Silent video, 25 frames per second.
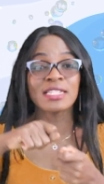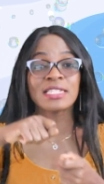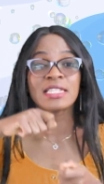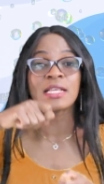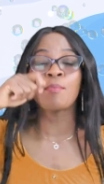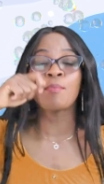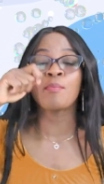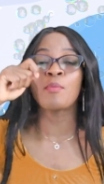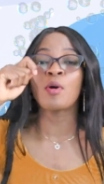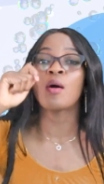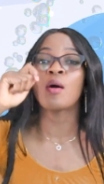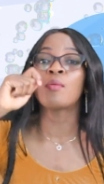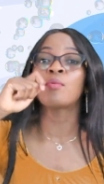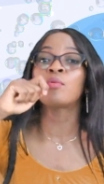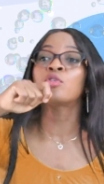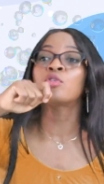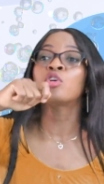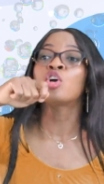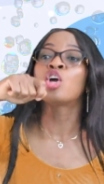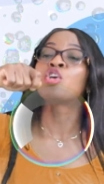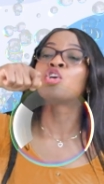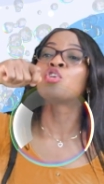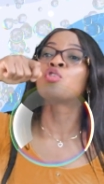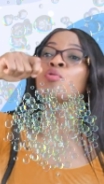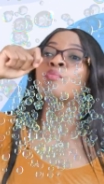is a
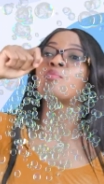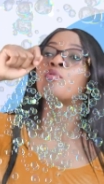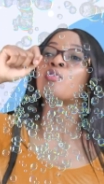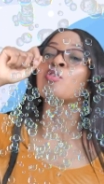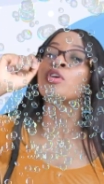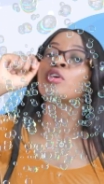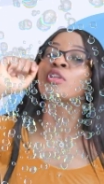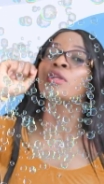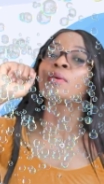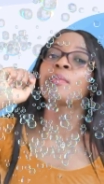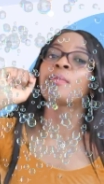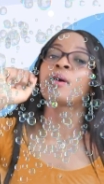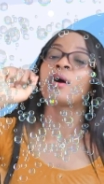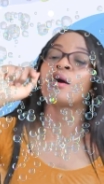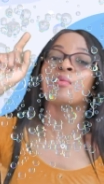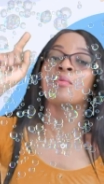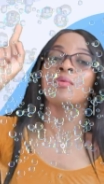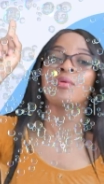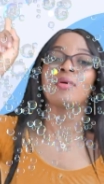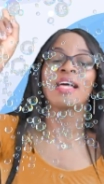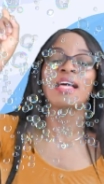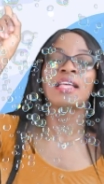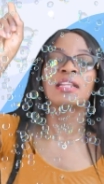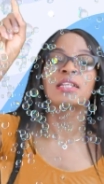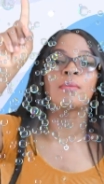bubble. You blow the
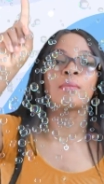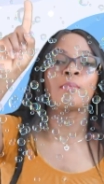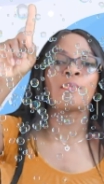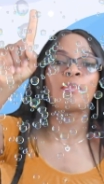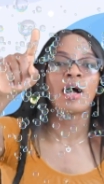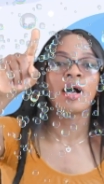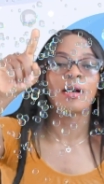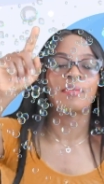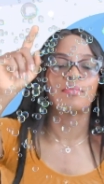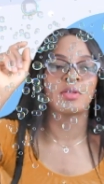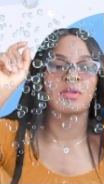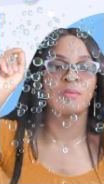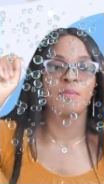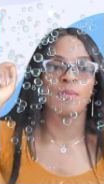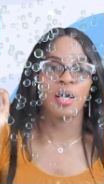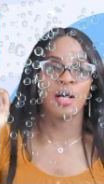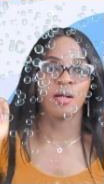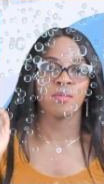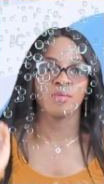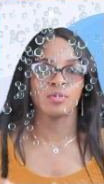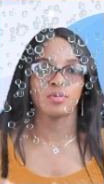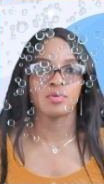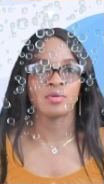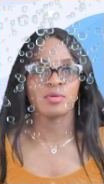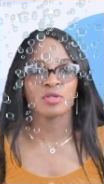bubble and then pop the
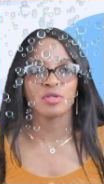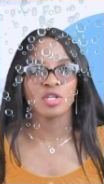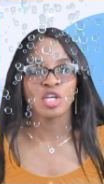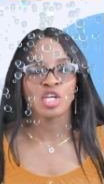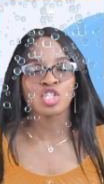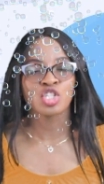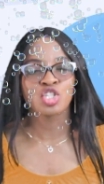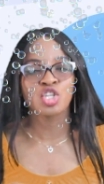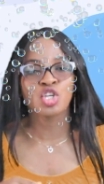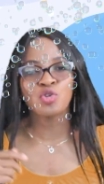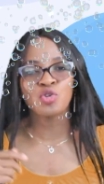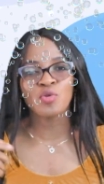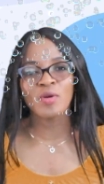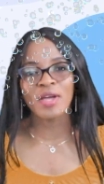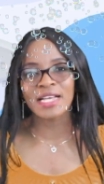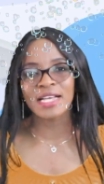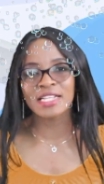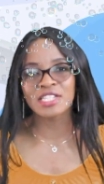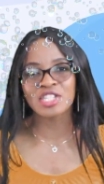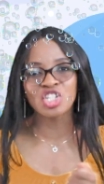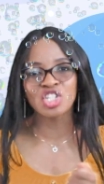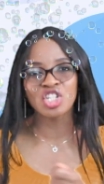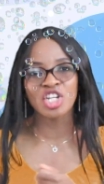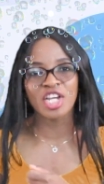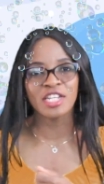bubble. So you're
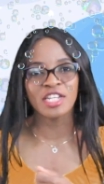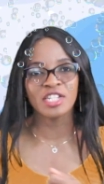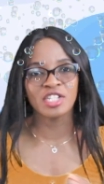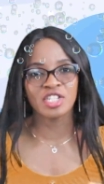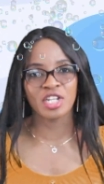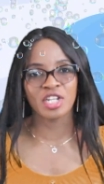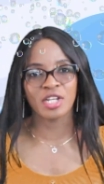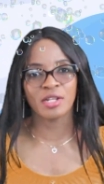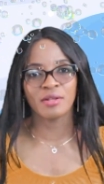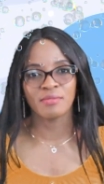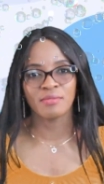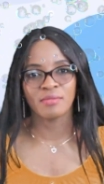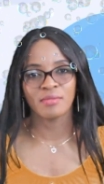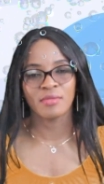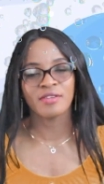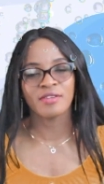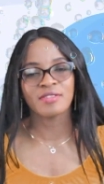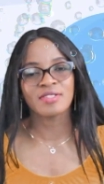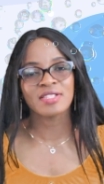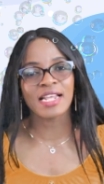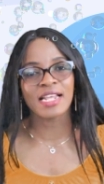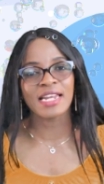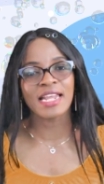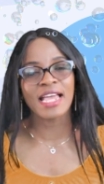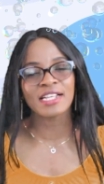exchanging.
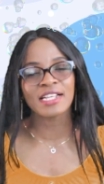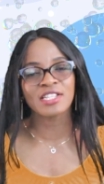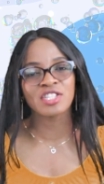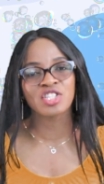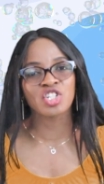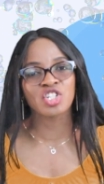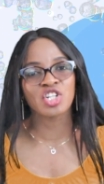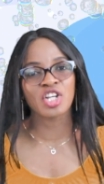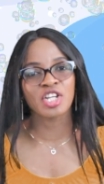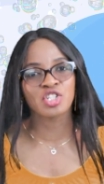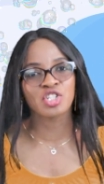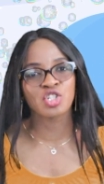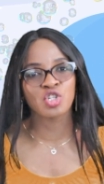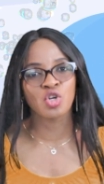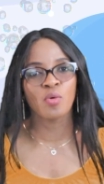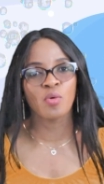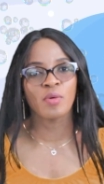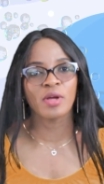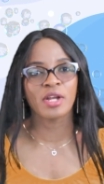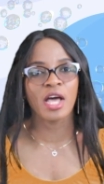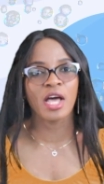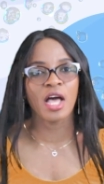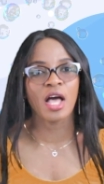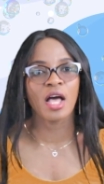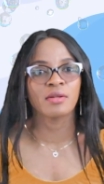There's an exchange
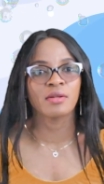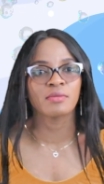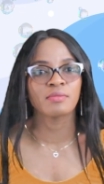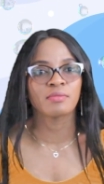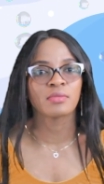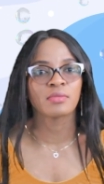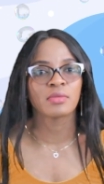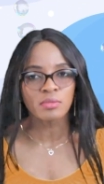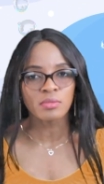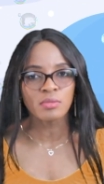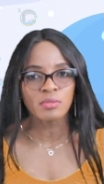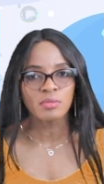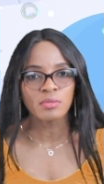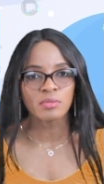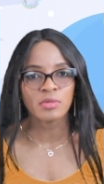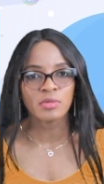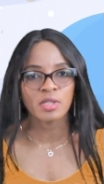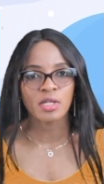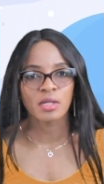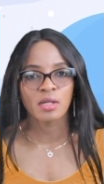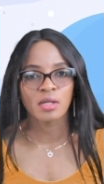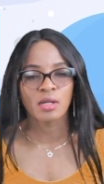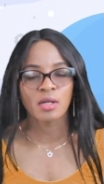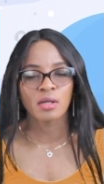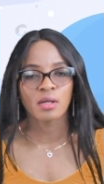going on.
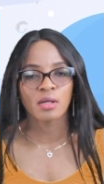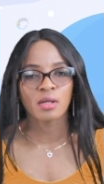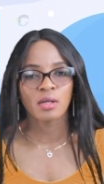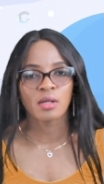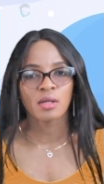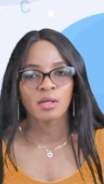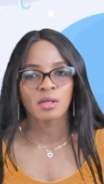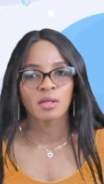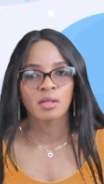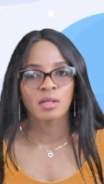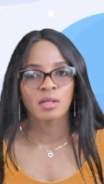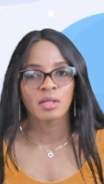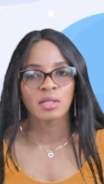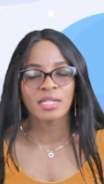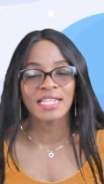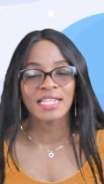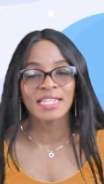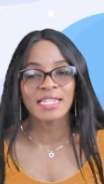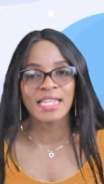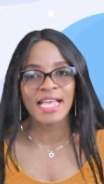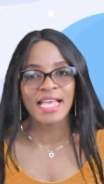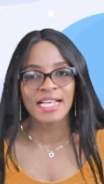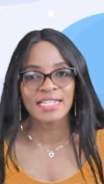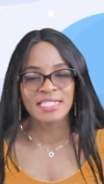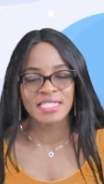The
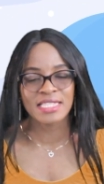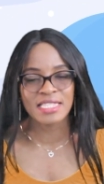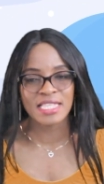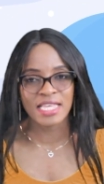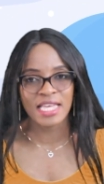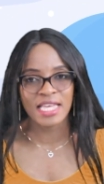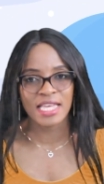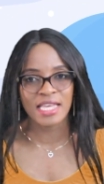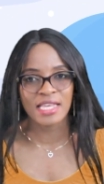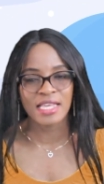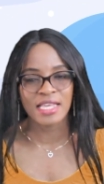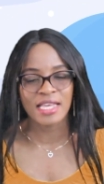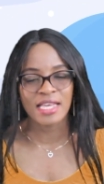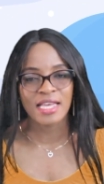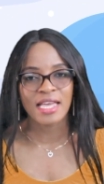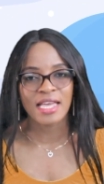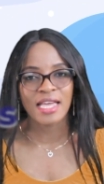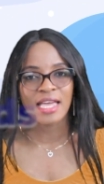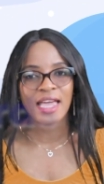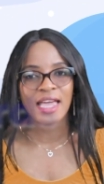next thing